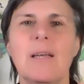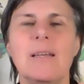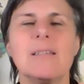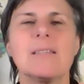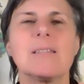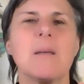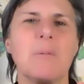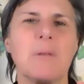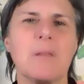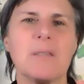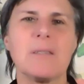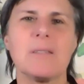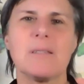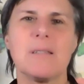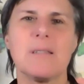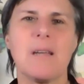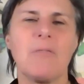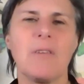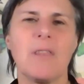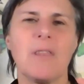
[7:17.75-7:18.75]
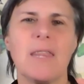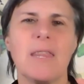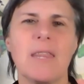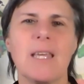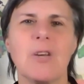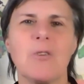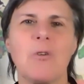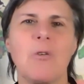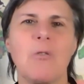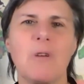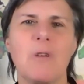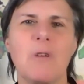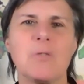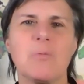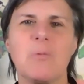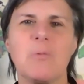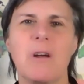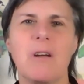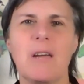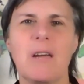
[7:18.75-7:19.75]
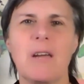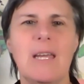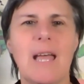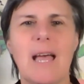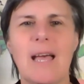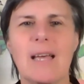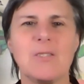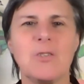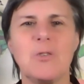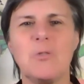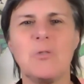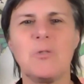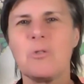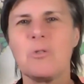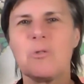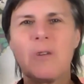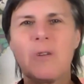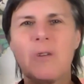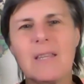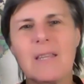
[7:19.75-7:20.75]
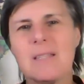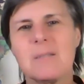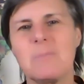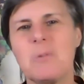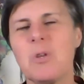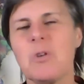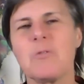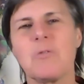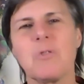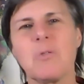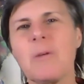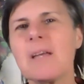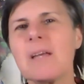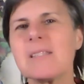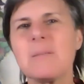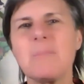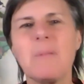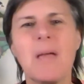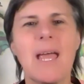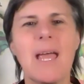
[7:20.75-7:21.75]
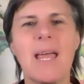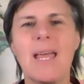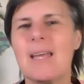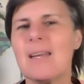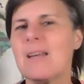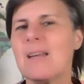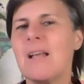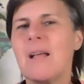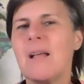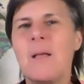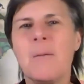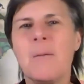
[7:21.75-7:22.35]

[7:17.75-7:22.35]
some of the stuff in Think and Grow Rich where he has you create this beautiful resume and